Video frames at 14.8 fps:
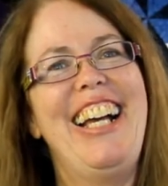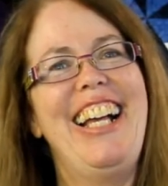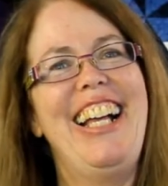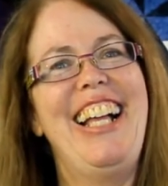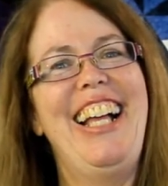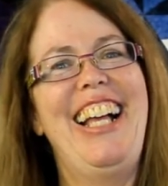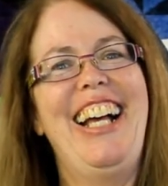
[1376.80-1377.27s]

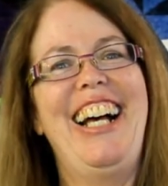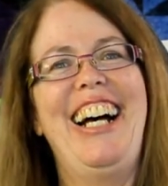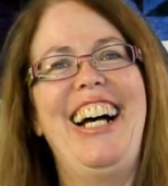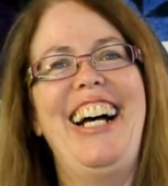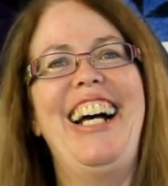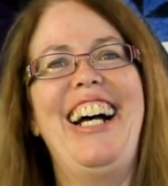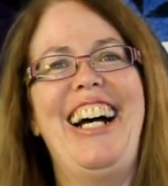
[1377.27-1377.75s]
this all
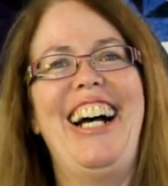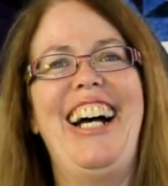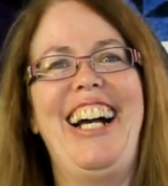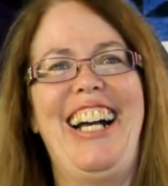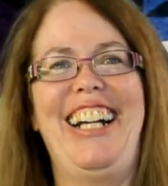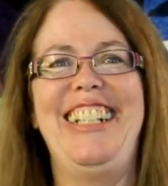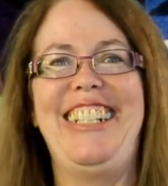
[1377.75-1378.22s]
day.
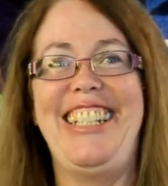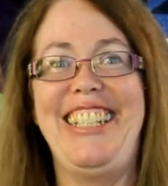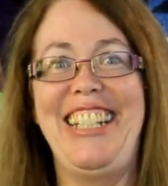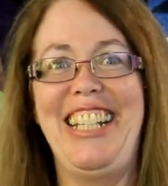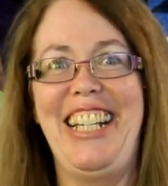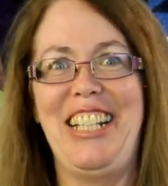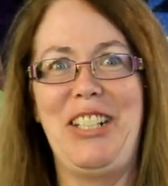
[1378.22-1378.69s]

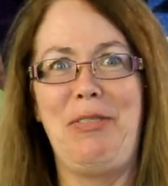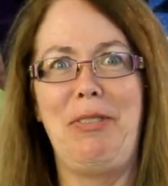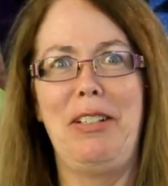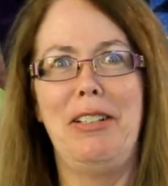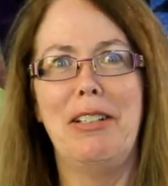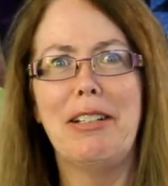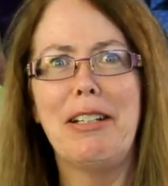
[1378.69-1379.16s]
She has
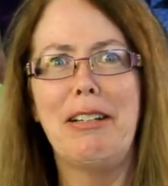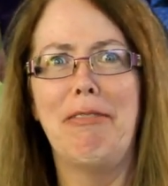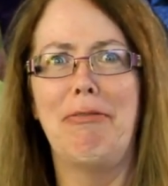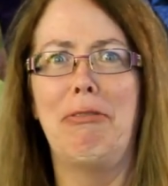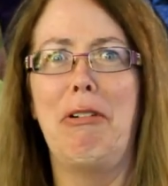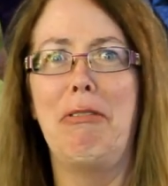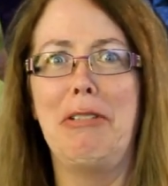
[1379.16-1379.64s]
been looking
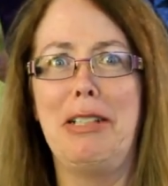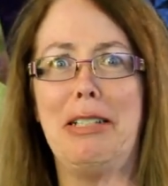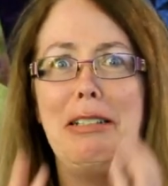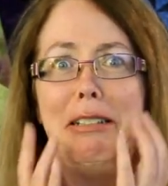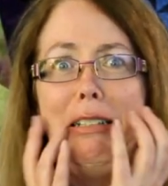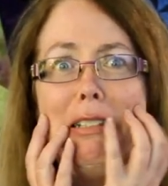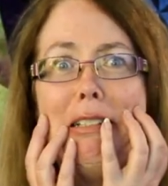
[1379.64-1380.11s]
forward
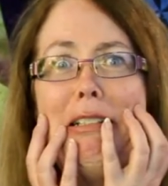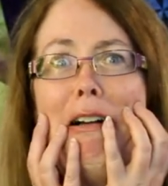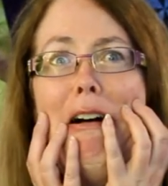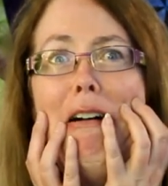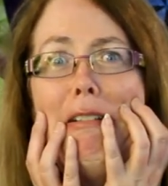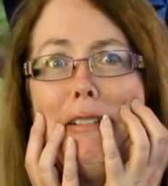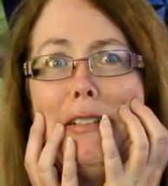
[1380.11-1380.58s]
to this
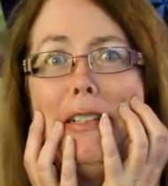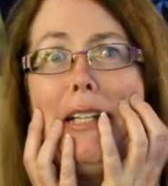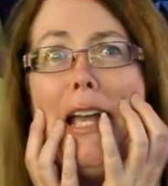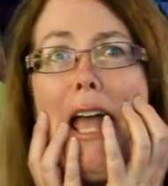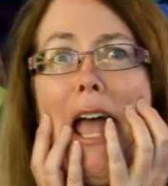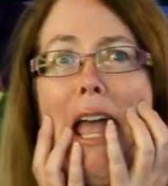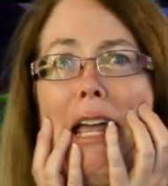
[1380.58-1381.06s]
all
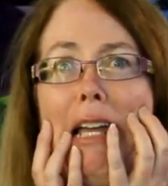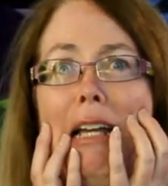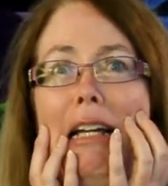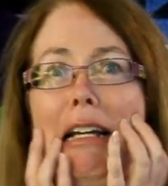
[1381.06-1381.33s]
day.